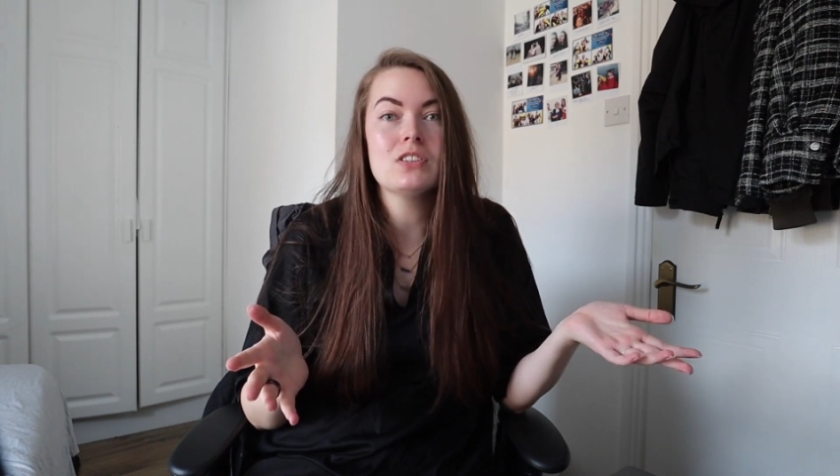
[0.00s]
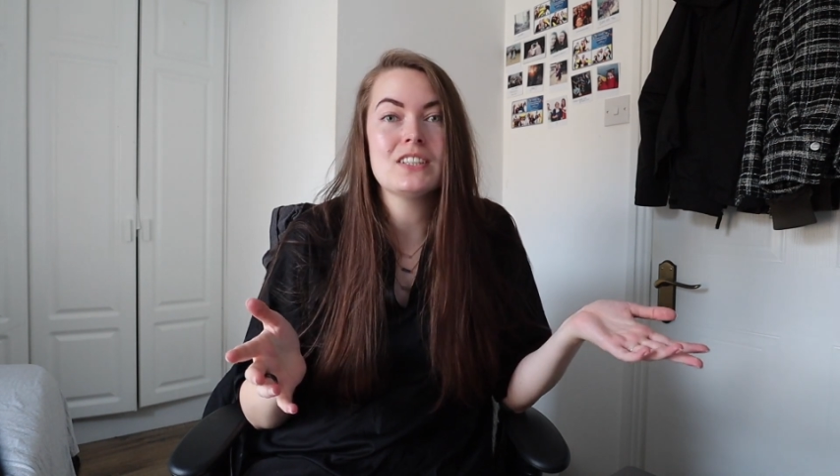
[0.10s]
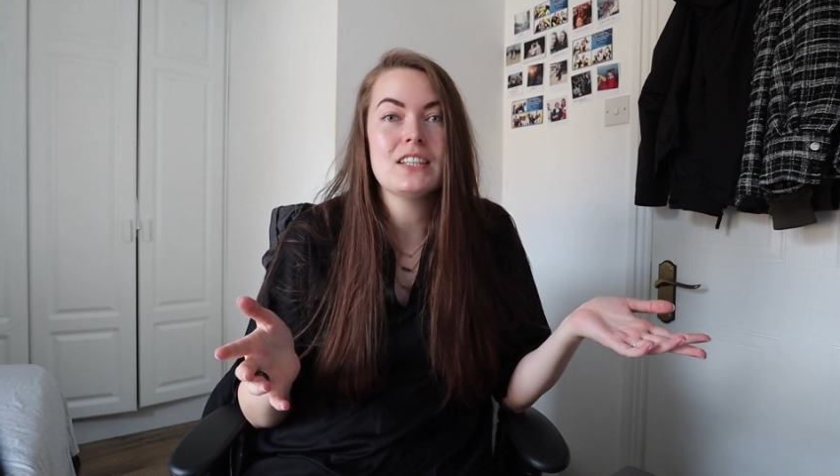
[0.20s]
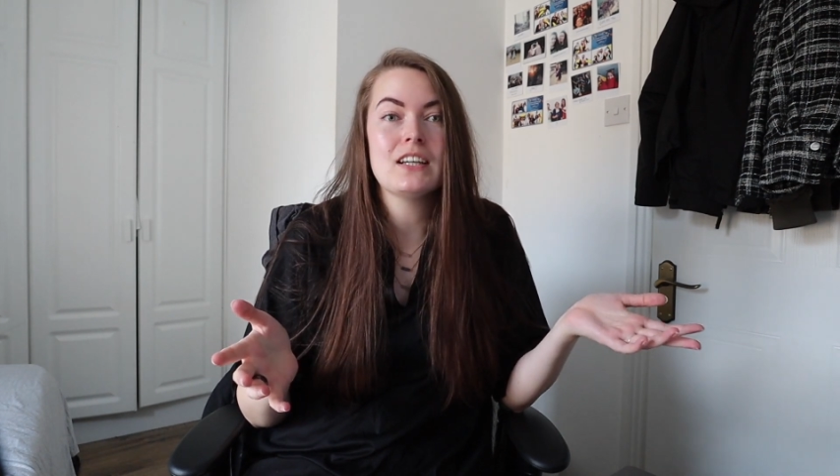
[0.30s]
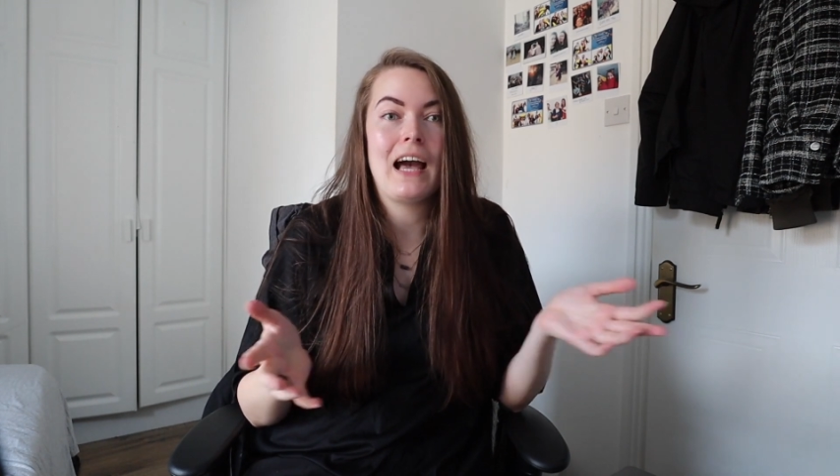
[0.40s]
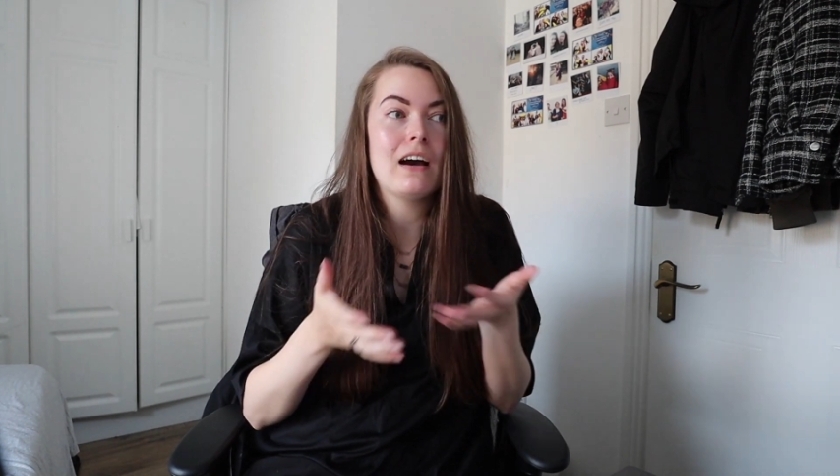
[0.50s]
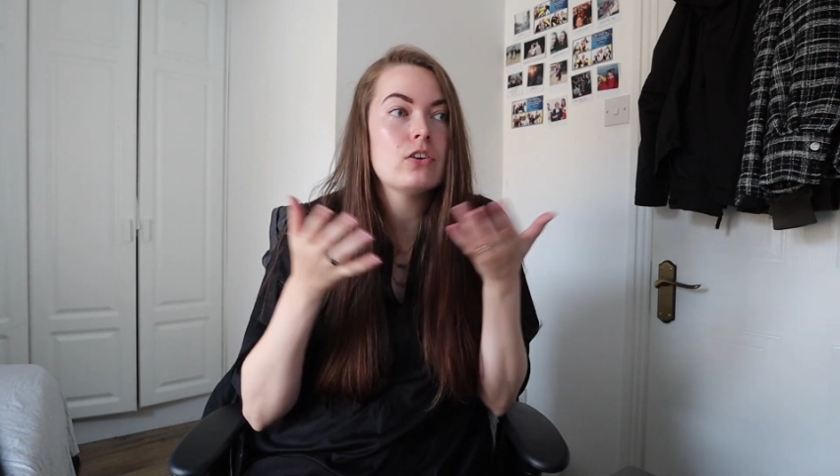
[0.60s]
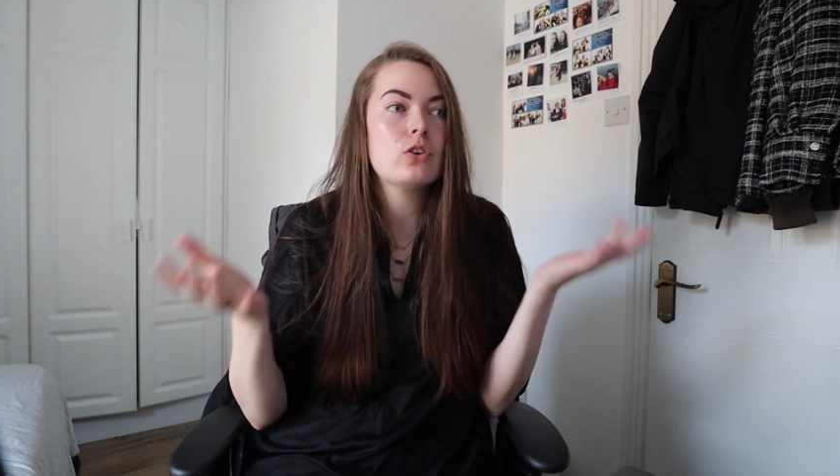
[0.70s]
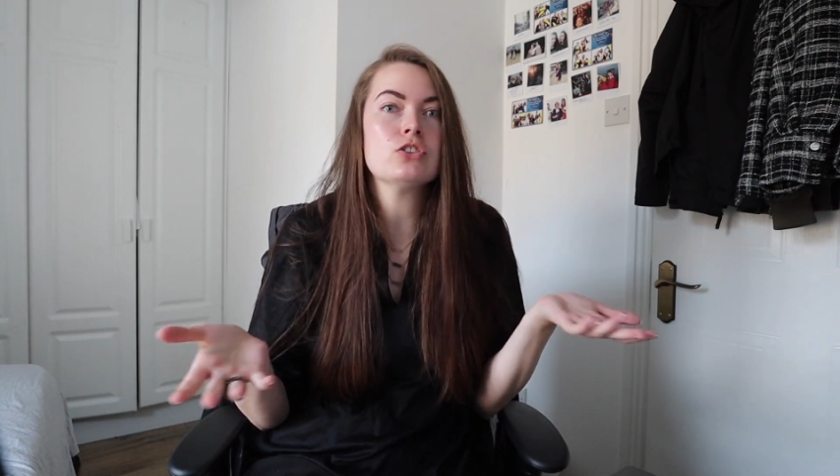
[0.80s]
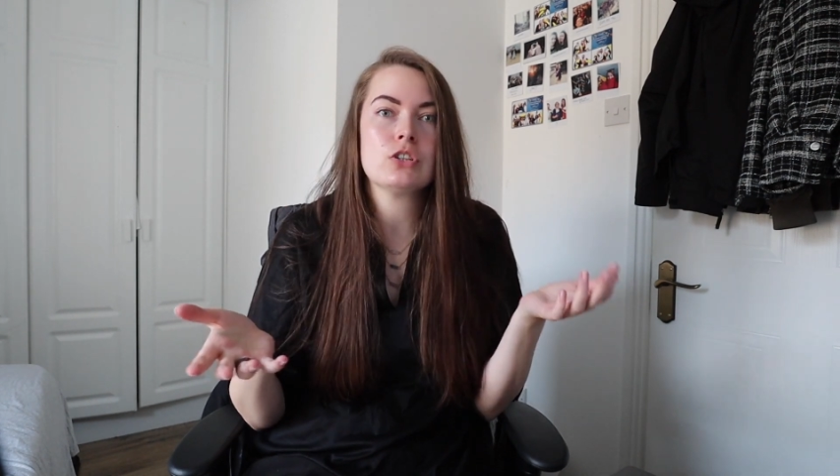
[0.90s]
see how
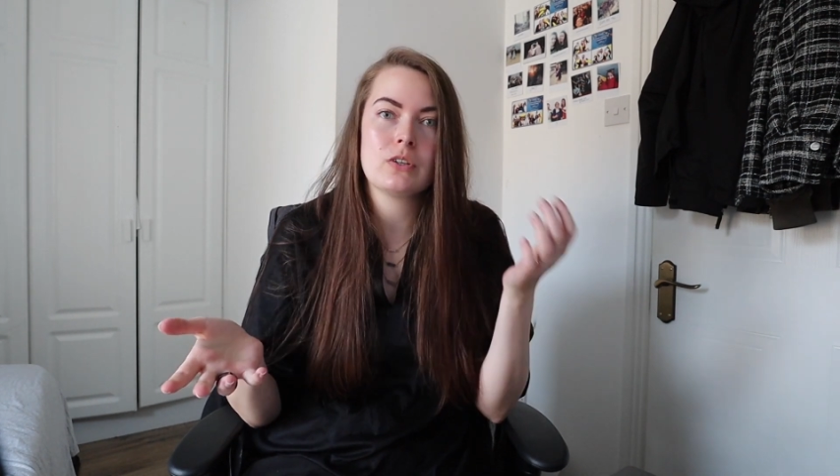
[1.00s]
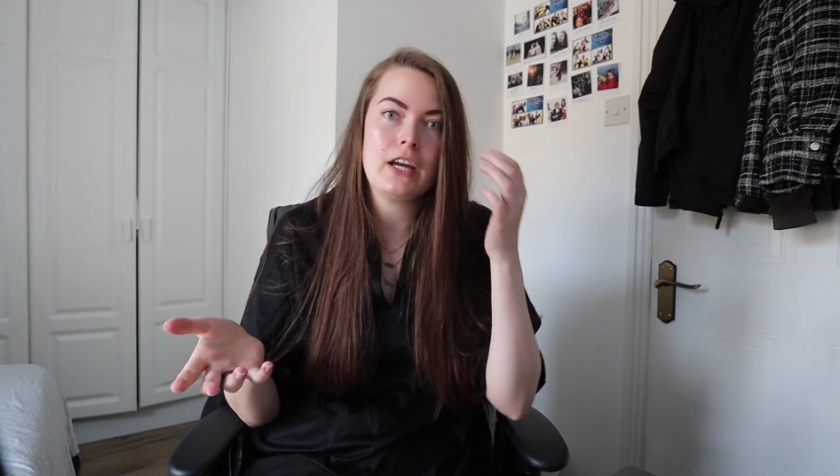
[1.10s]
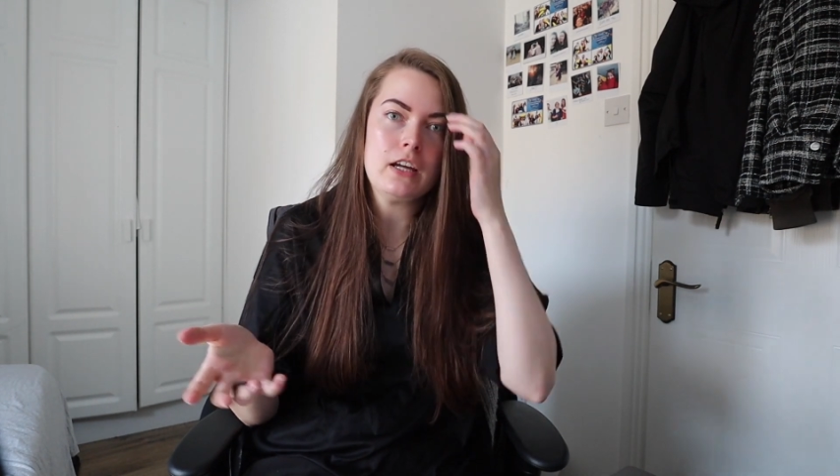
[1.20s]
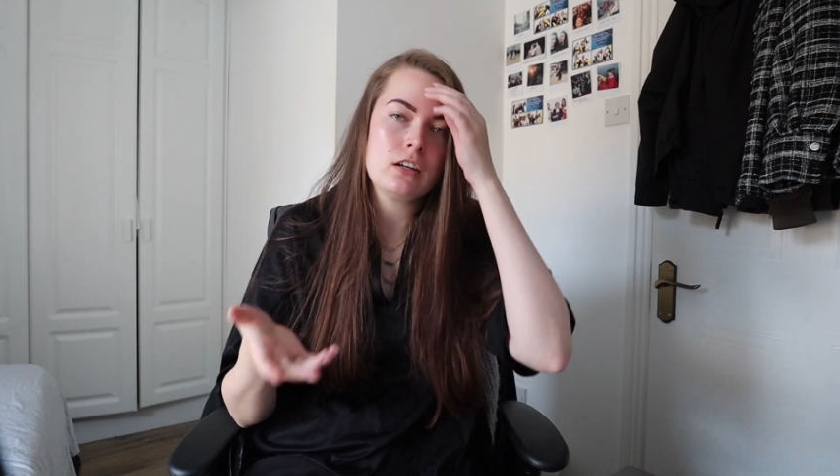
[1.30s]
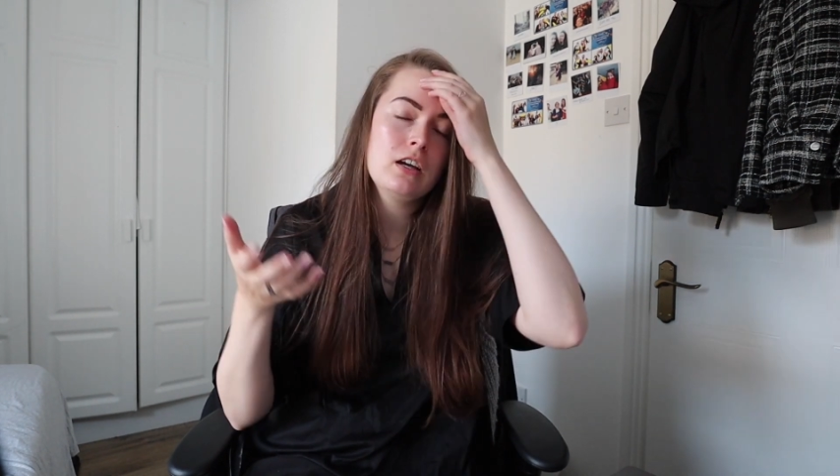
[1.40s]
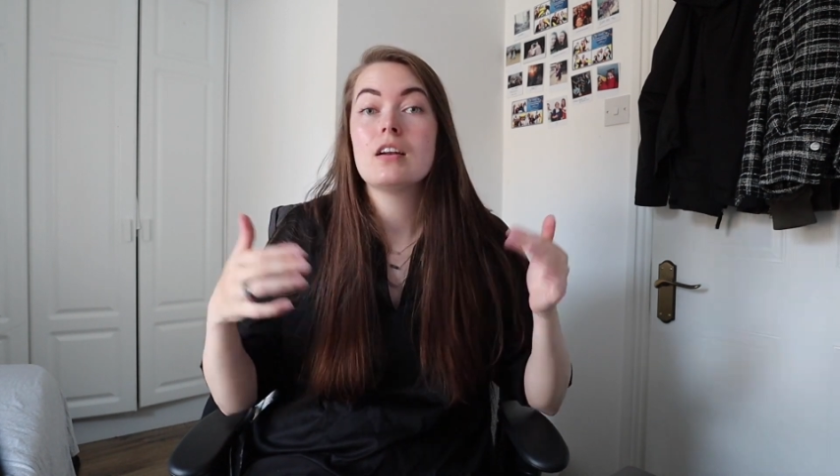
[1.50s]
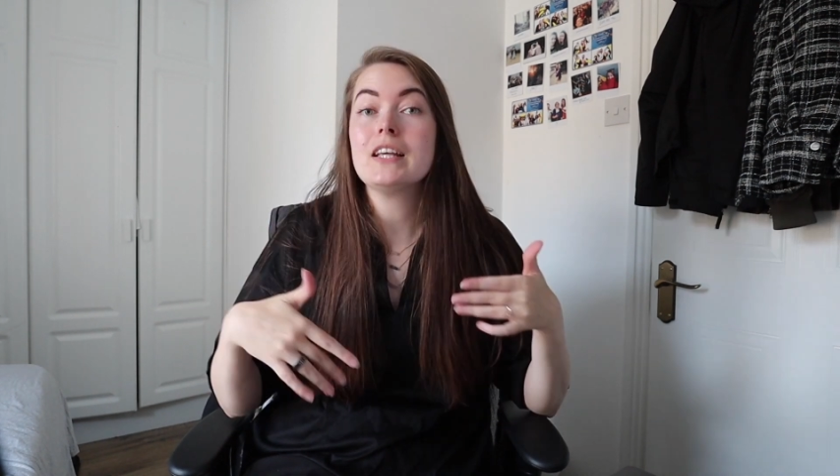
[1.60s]
you're doing.